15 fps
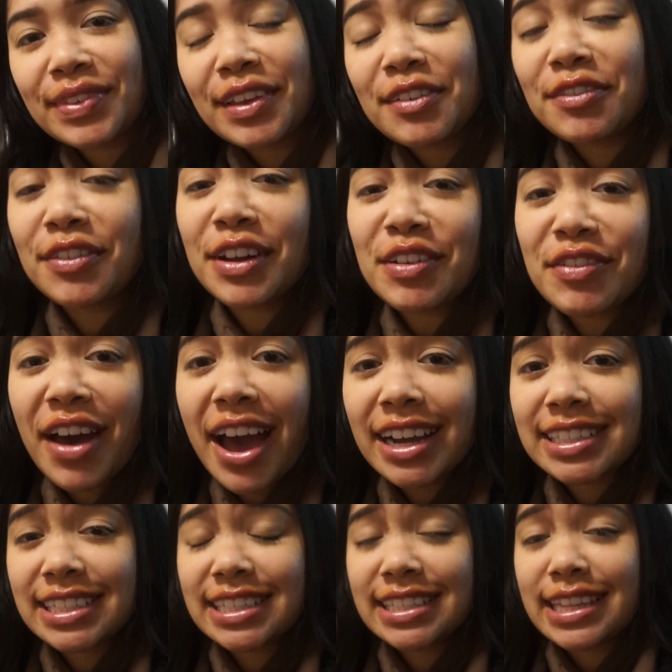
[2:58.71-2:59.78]
Fun
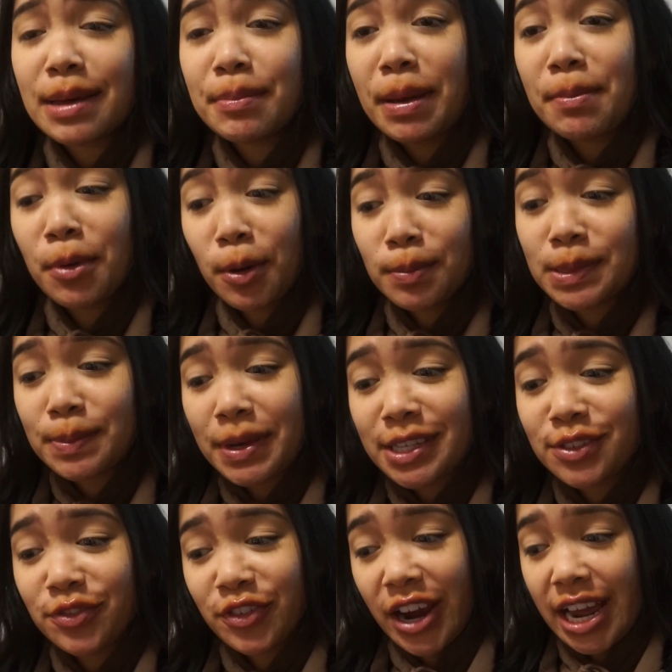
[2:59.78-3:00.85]
fact is that my mom's
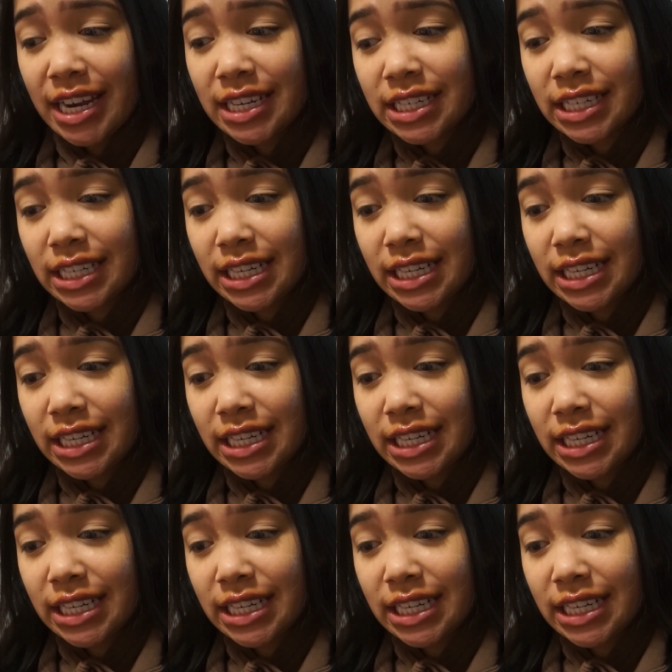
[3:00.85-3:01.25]
best friend